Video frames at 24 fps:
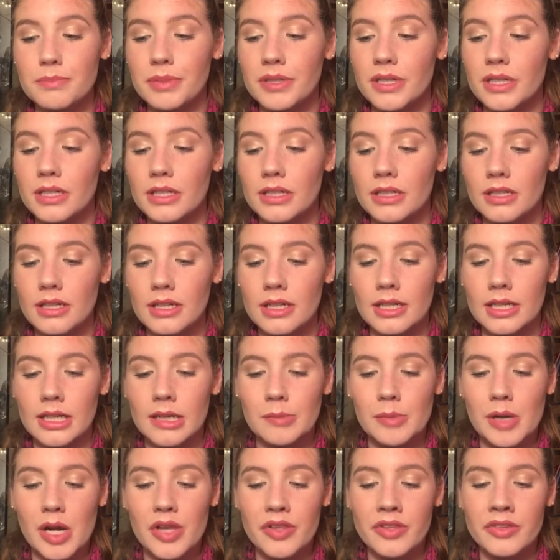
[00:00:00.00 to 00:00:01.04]
But
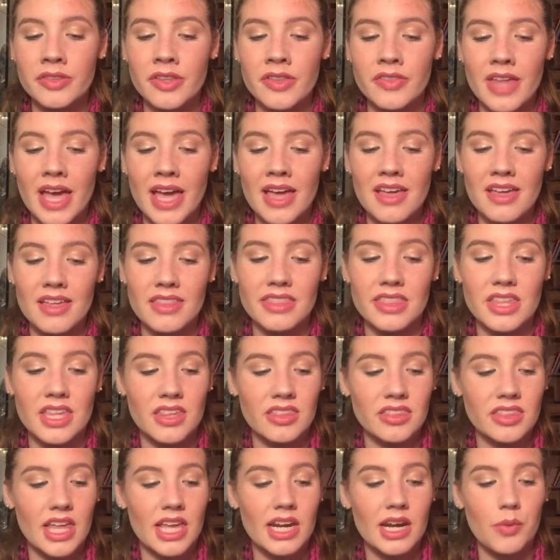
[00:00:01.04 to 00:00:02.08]
other than that, I
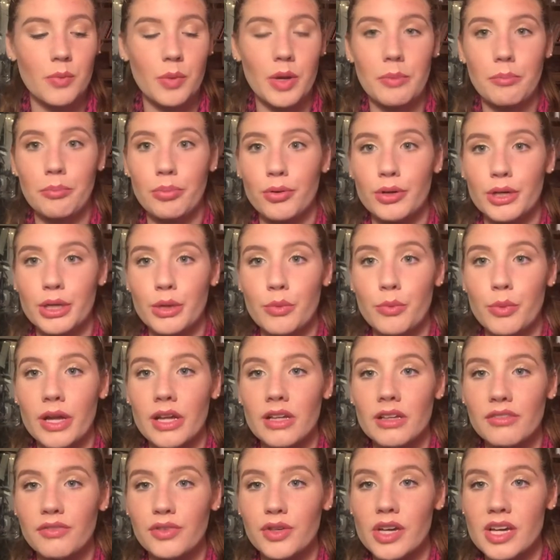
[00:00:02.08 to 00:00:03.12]
think that it went pretty
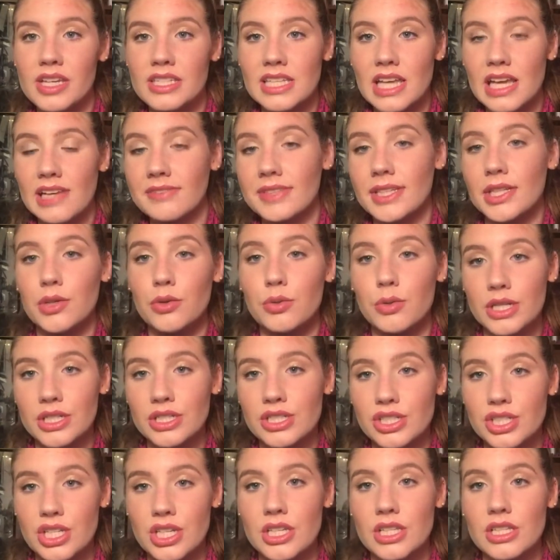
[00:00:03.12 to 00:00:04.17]
well. If you guys have any
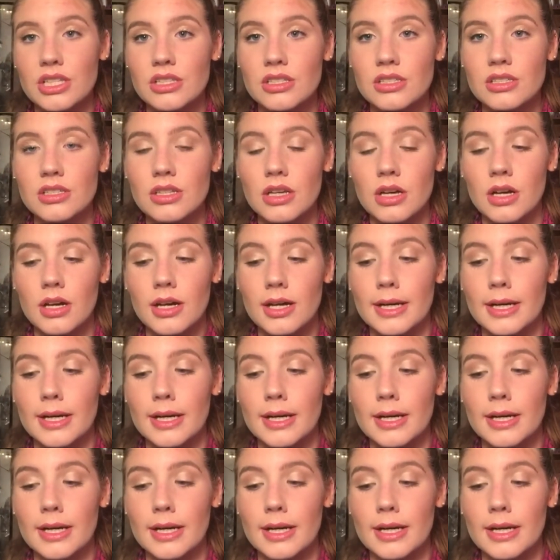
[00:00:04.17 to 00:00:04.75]
questions,